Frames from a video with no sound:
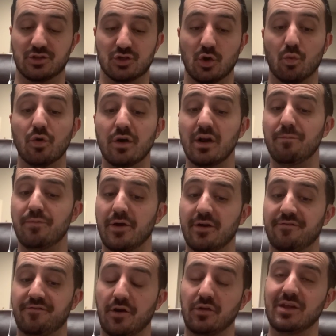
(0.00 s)
So we're in a
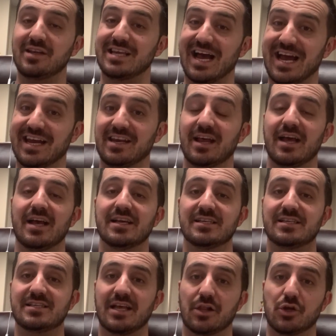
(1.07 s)
fairly tight
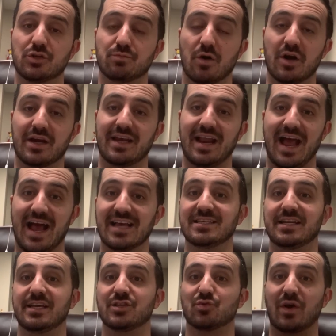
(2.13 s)
seller's market as
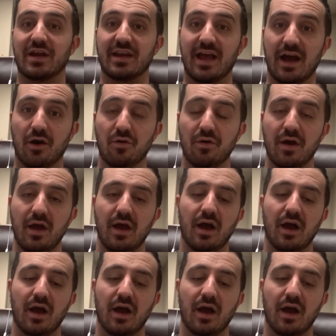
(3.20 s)
it is right now.